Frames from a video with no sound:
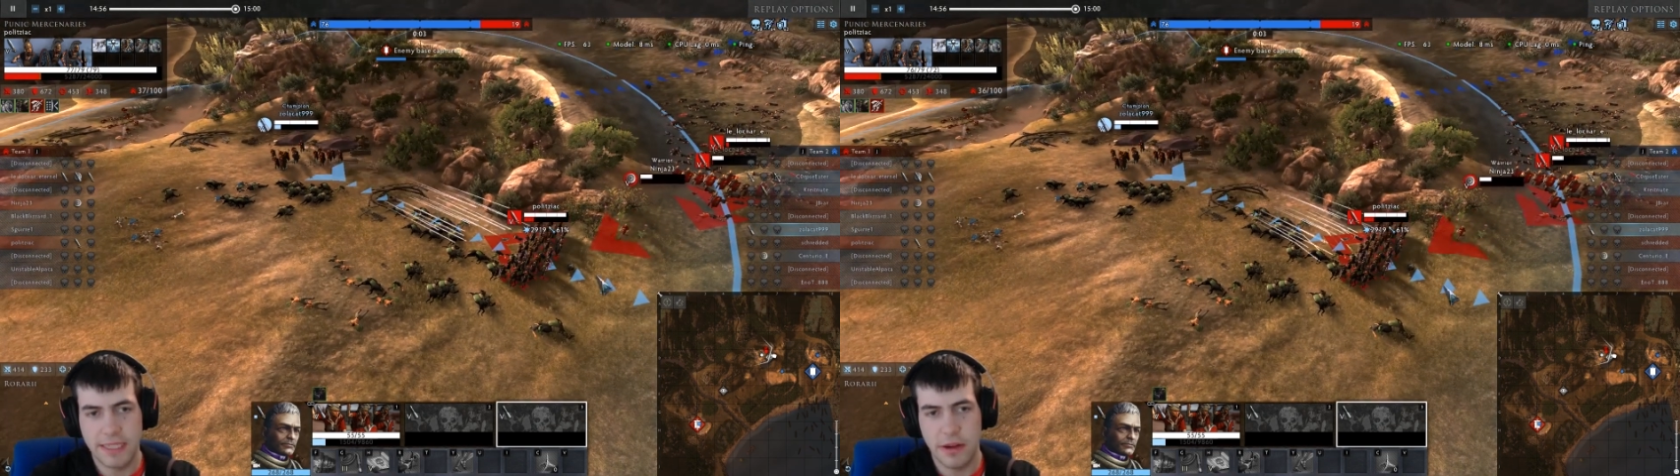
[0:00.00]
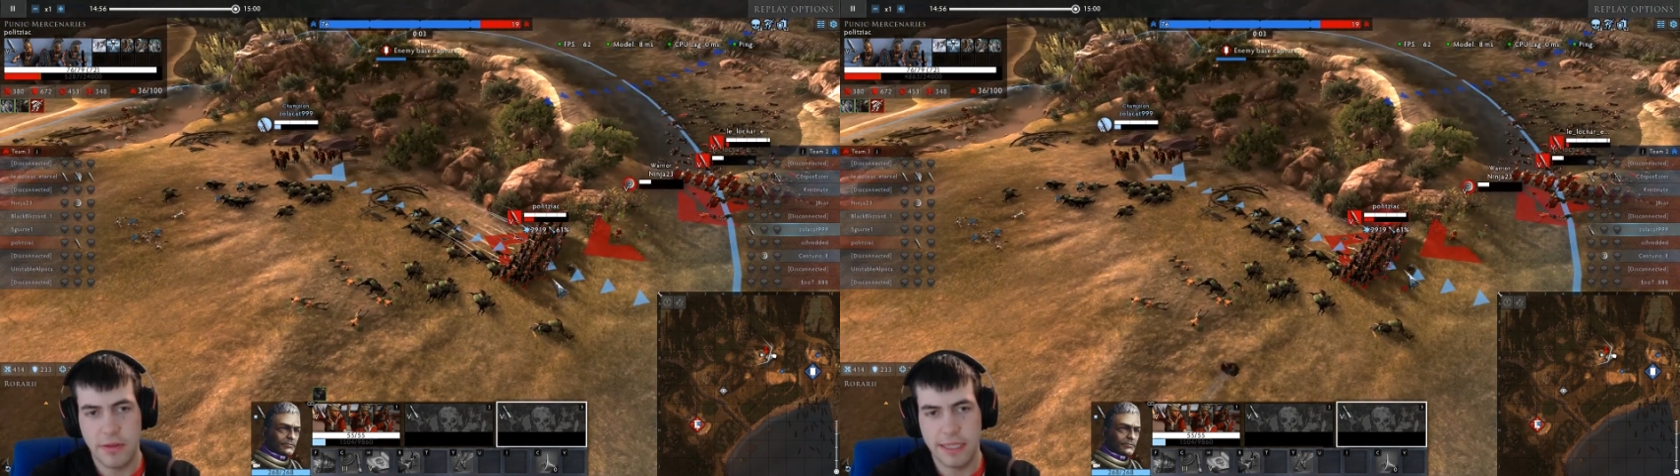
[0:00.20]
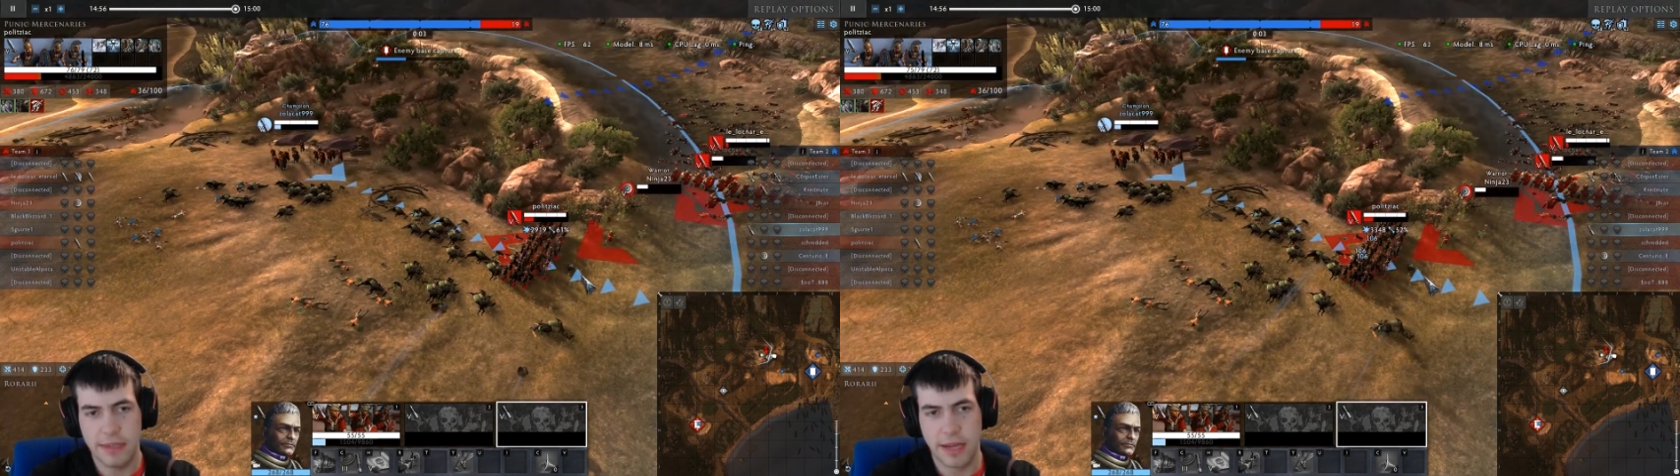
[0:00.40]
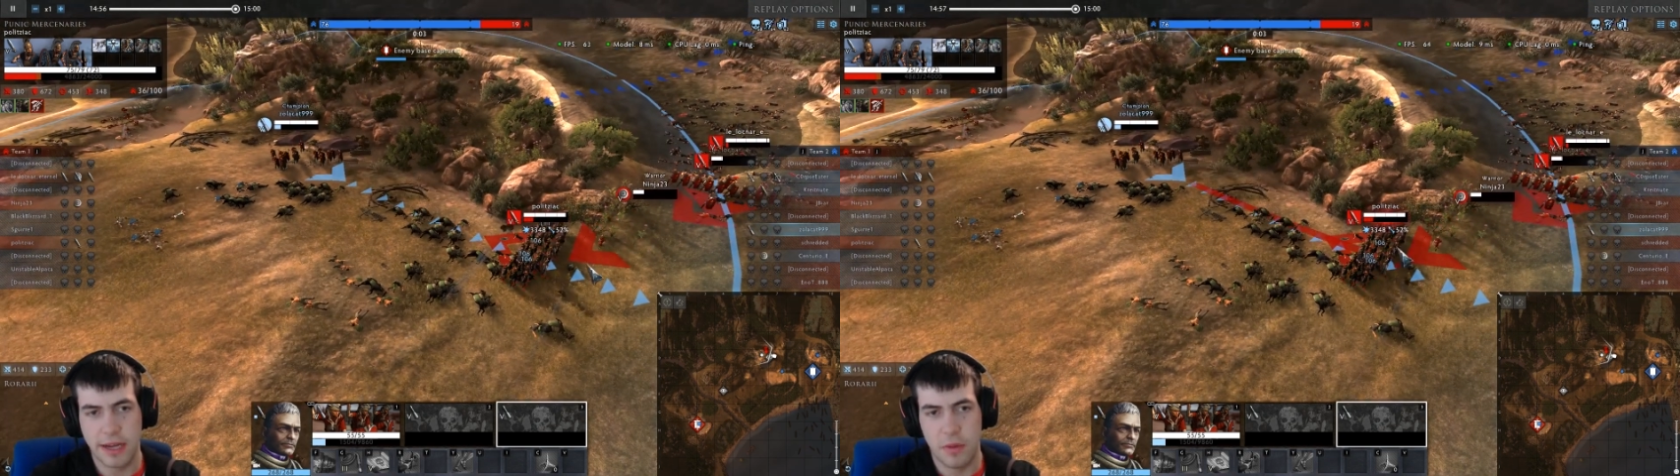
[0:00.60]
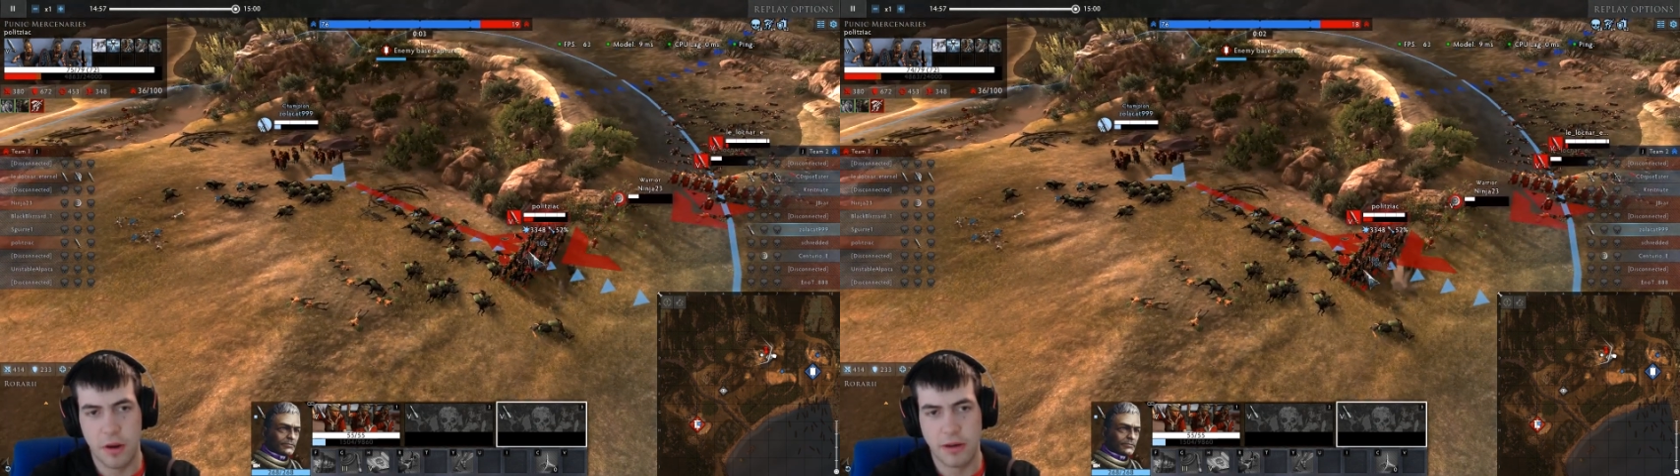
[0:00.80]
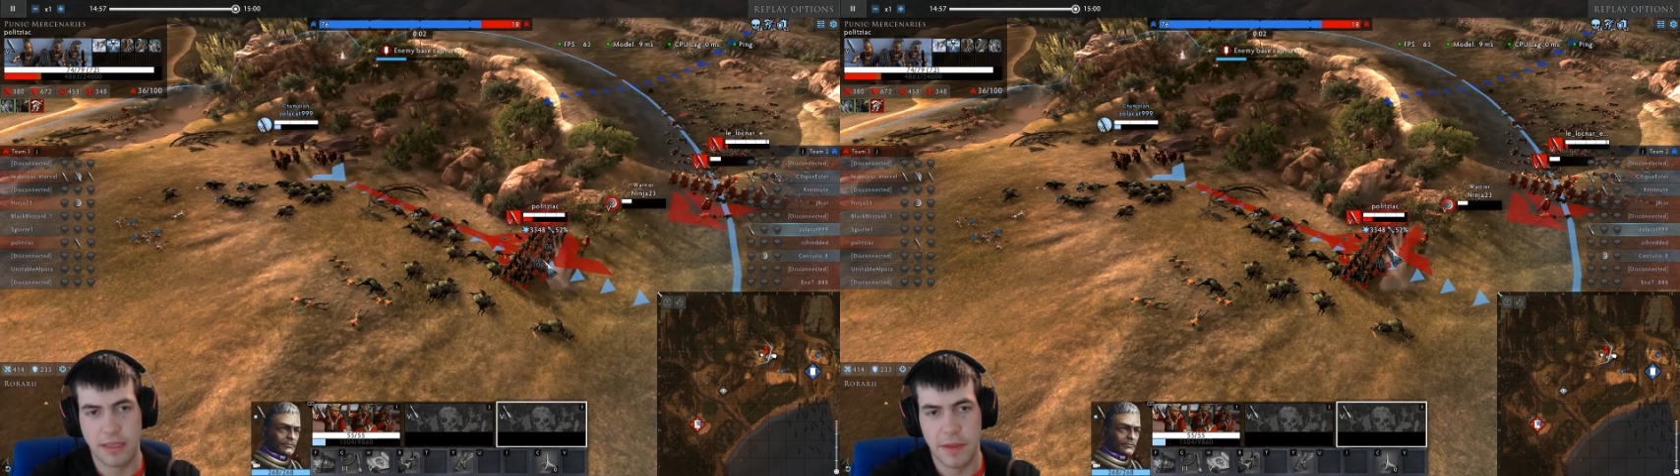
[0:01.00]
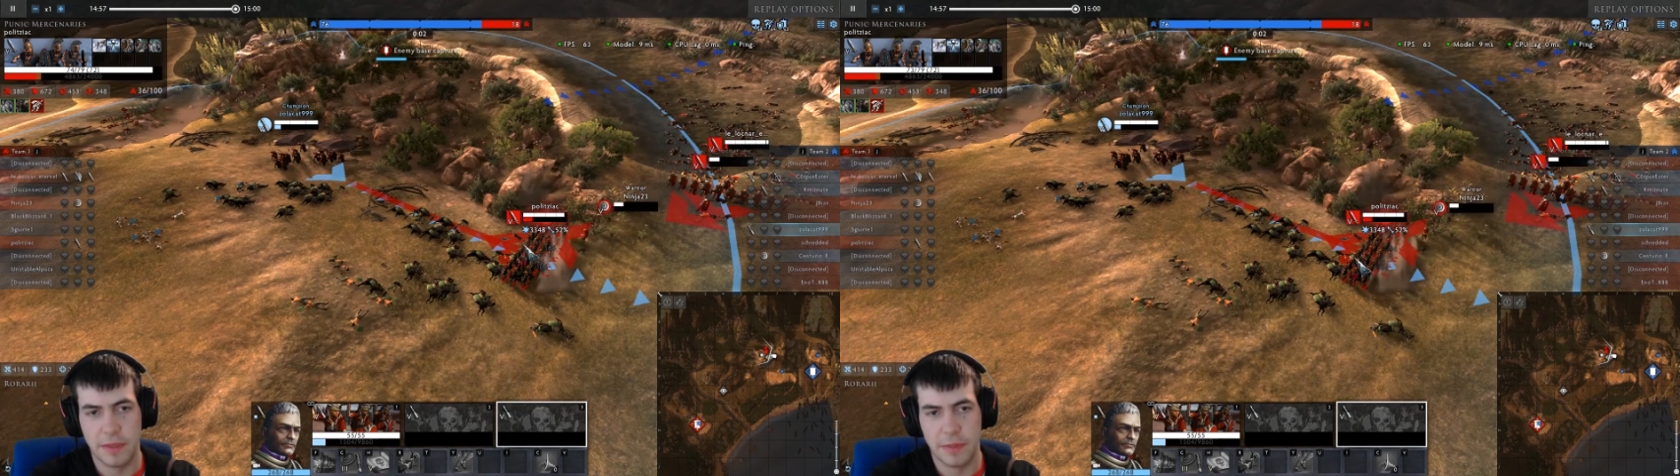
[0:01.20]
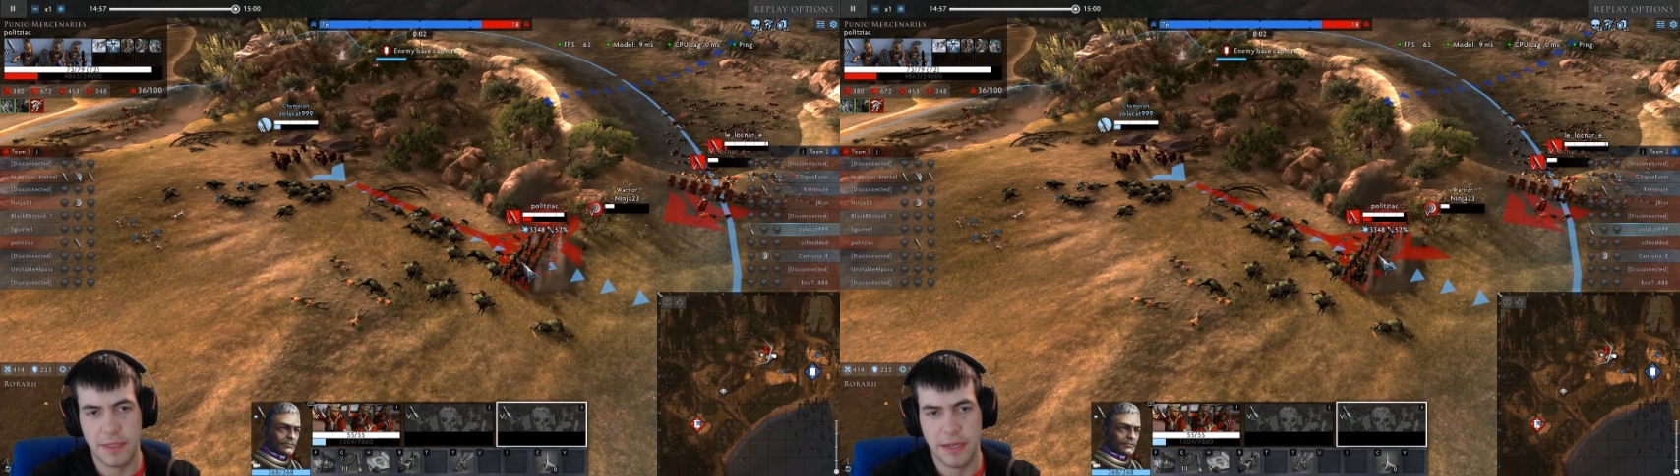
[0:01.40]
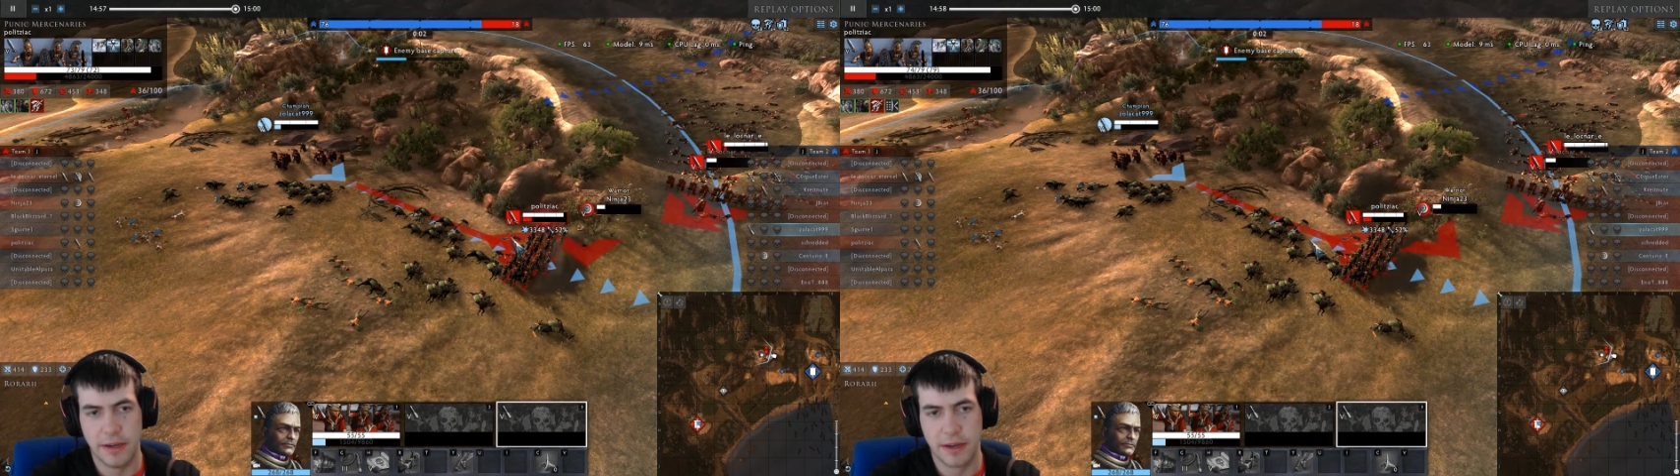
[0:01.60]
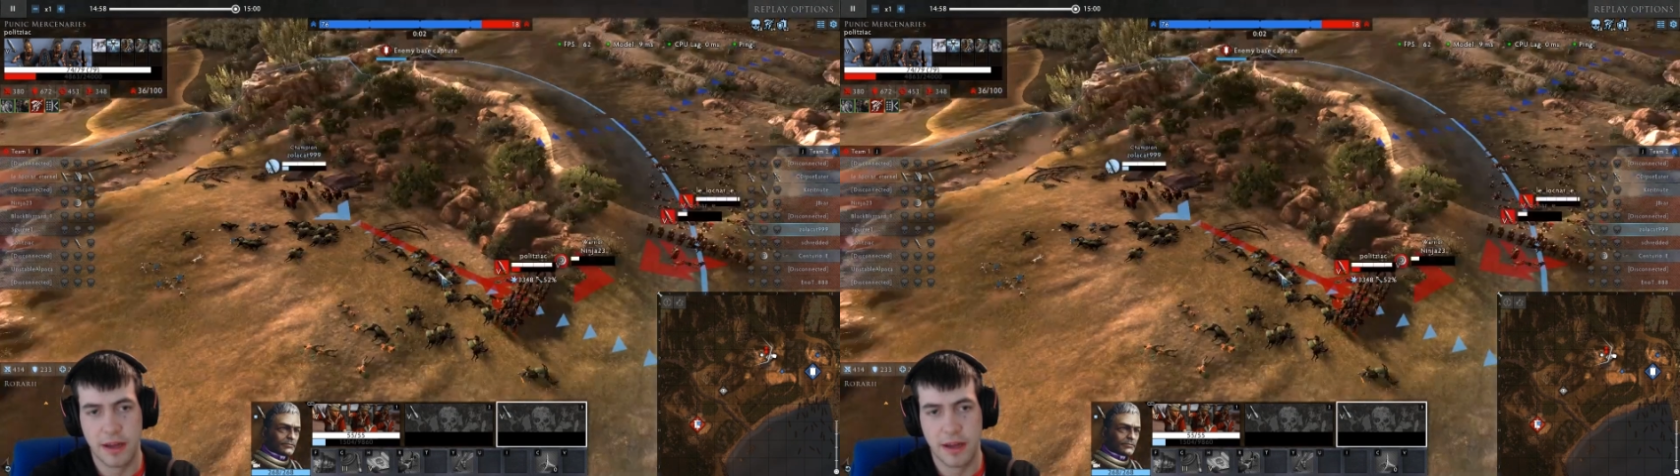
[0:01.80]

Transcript: so they still take quite a lot of damage per turn